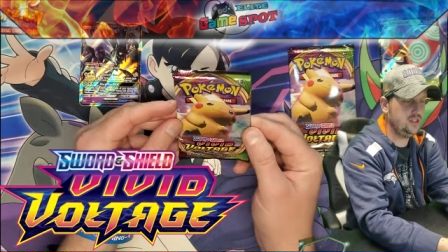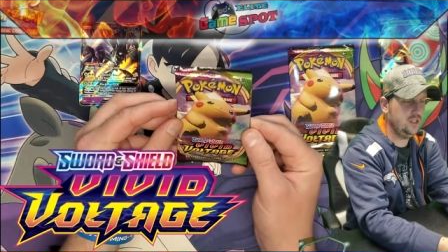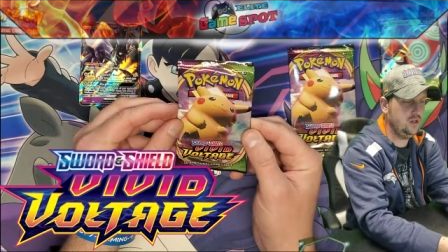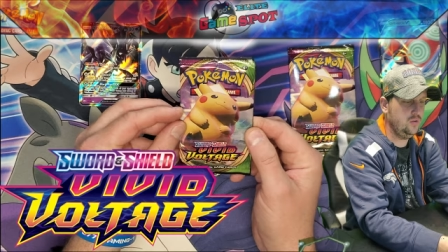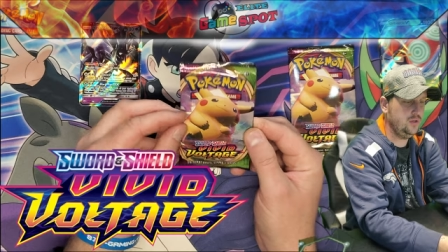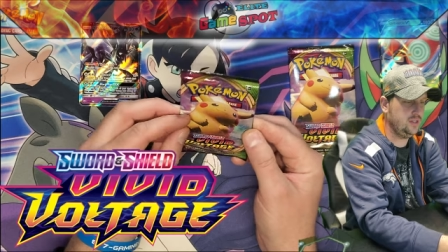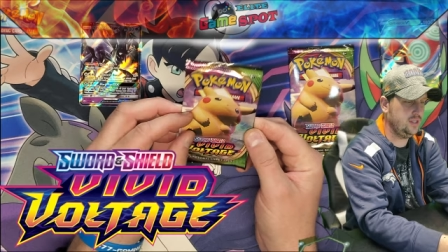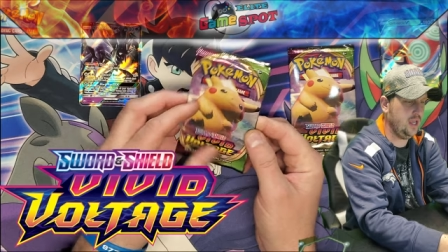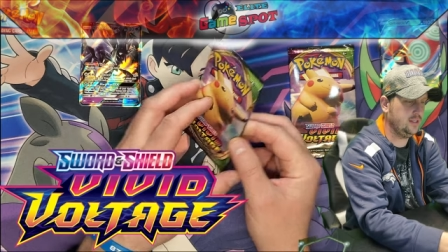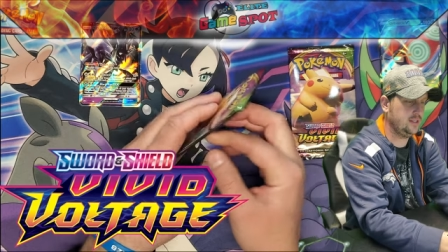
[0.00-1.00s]
the newest
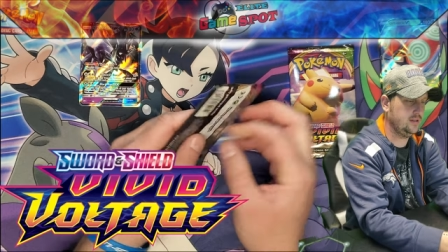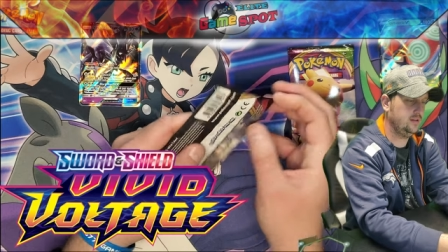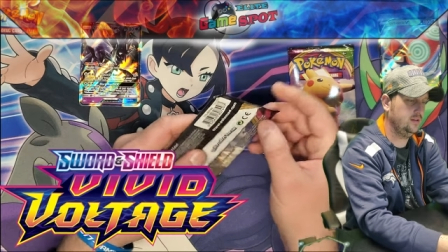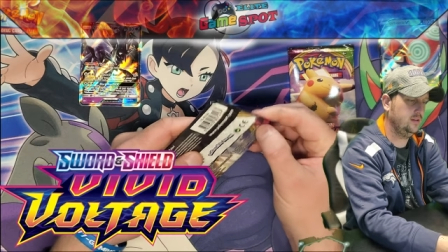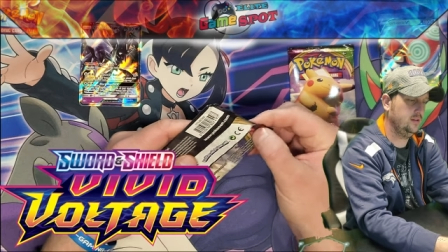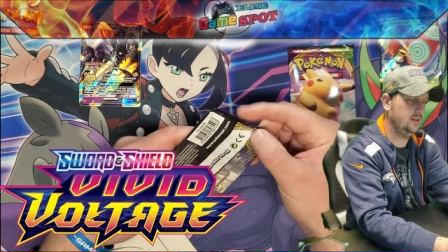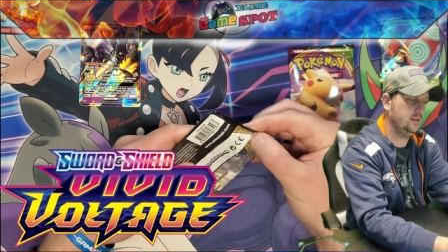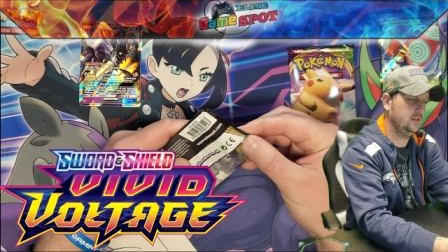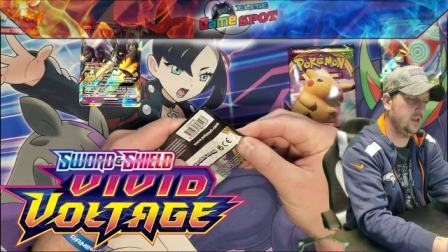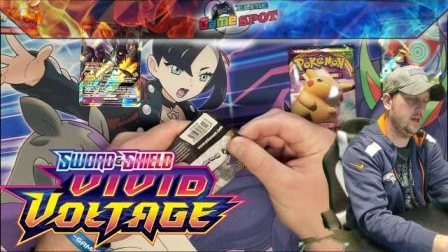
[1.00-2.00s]
set.
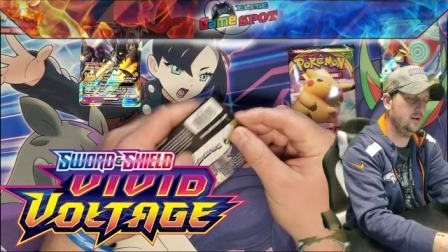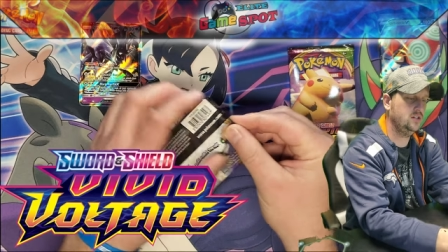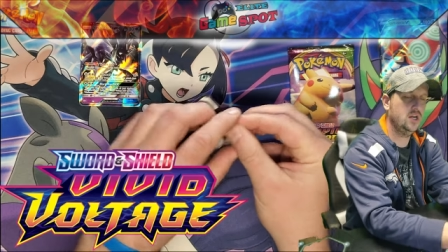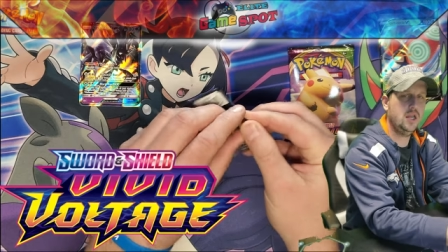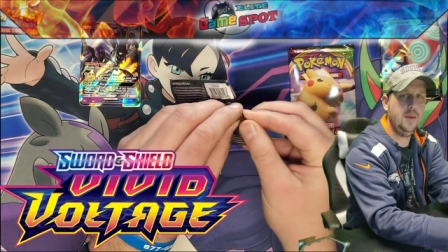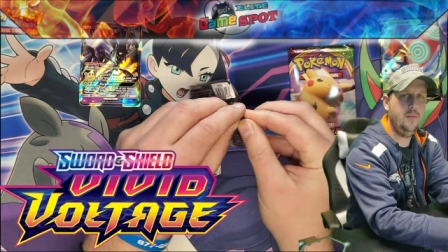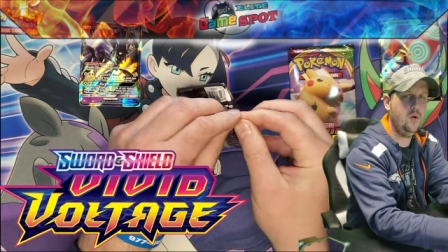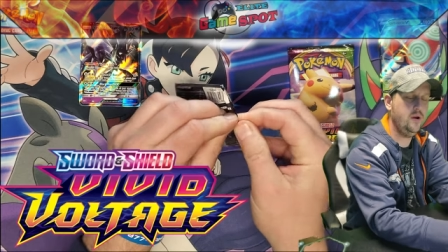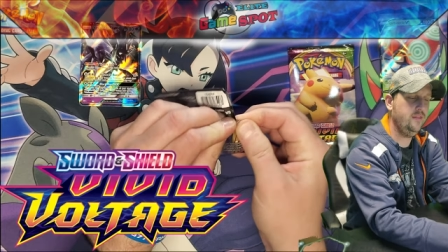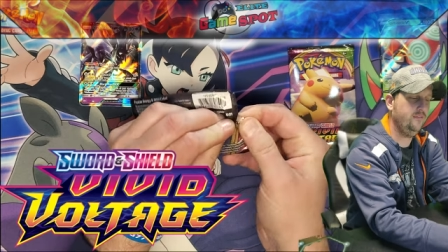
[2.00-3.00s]
Got our Chunky
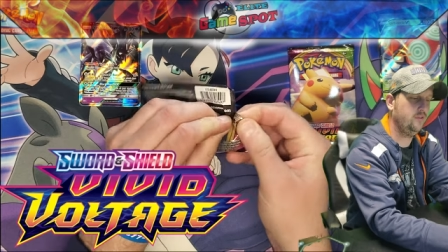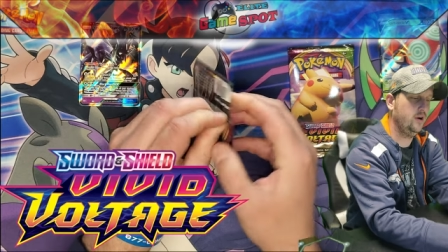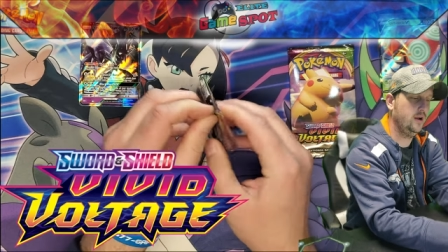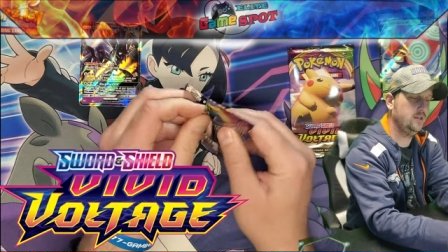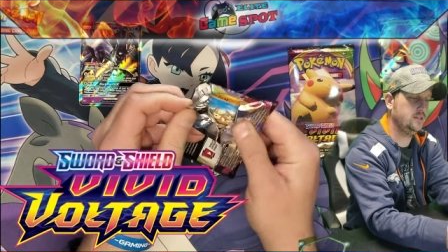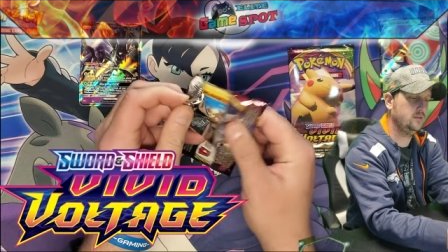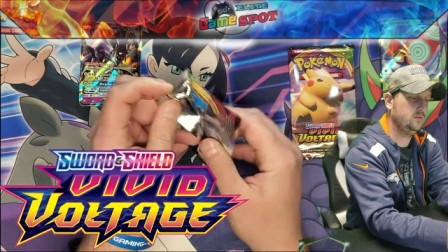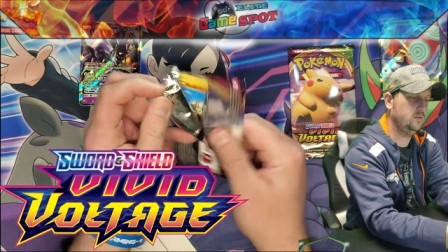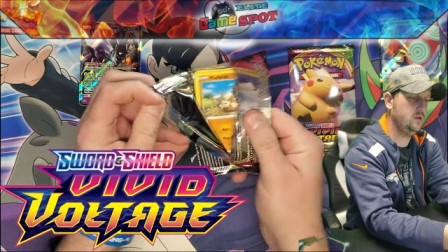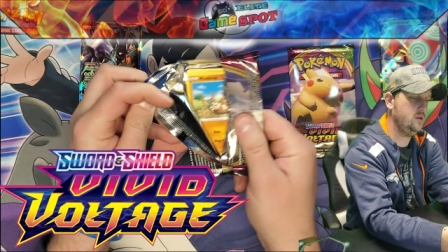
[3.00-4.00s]
Boy on the front.
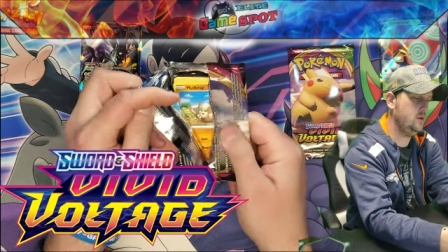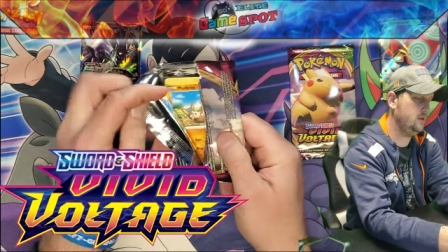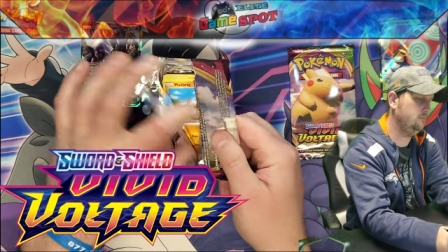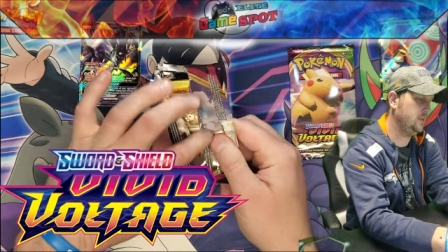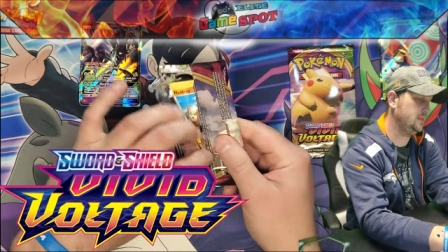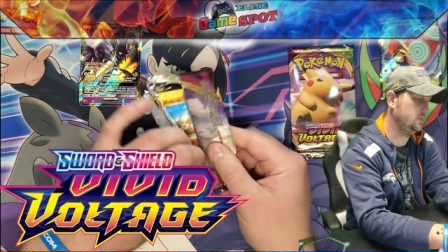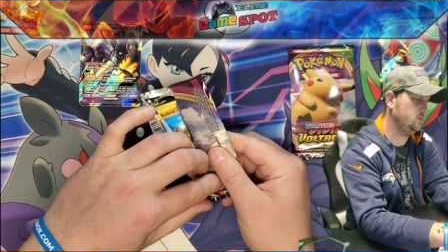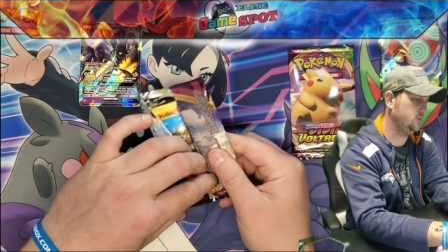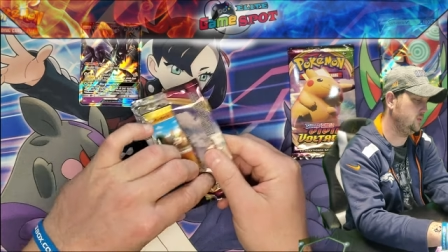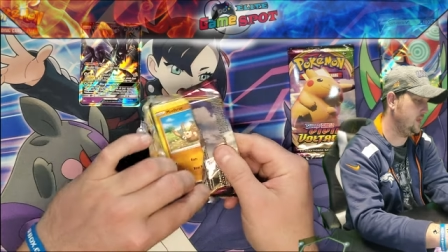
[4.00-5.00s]
What are you going to bless
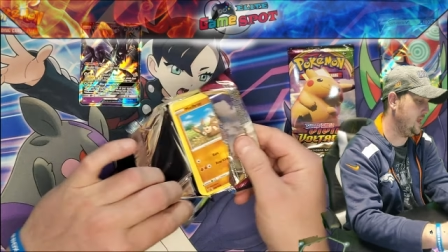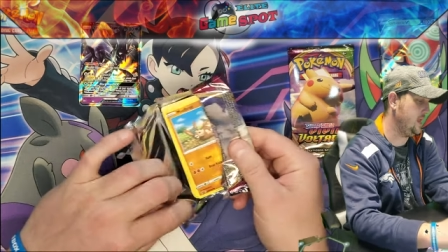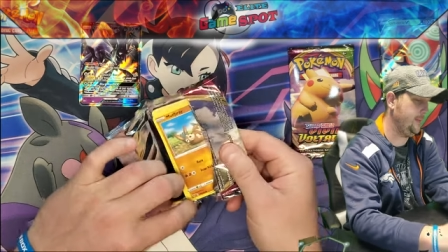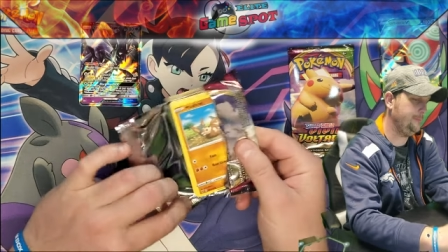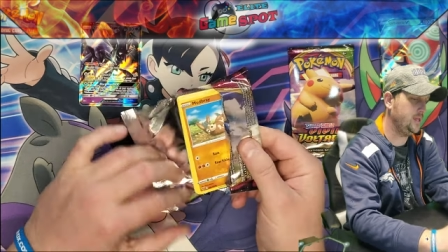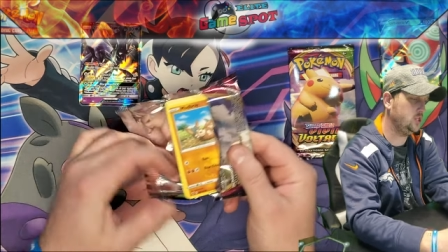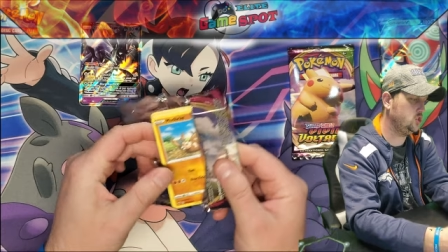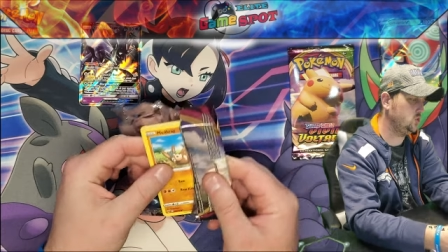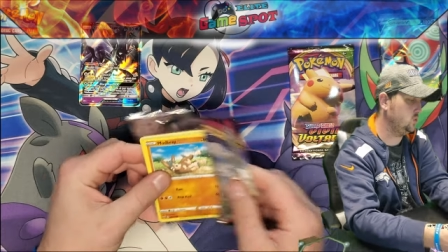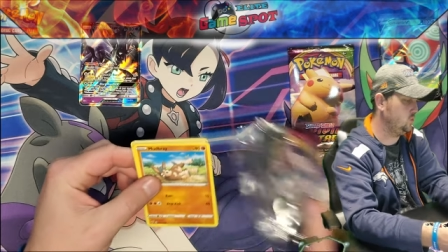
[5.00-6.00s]
us with today,
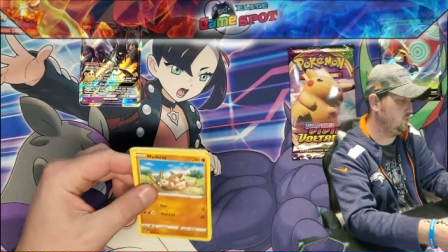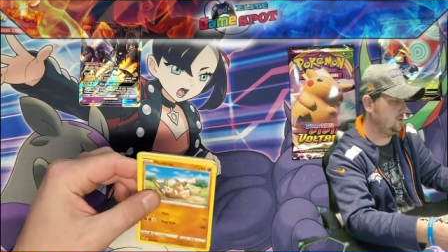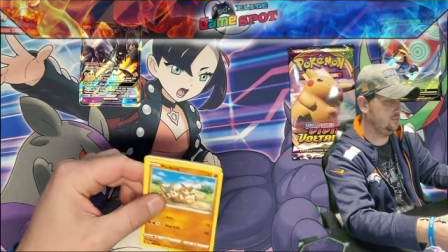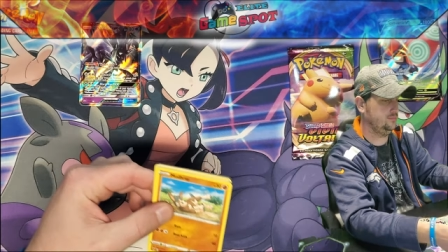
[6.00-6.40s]
Pikachu?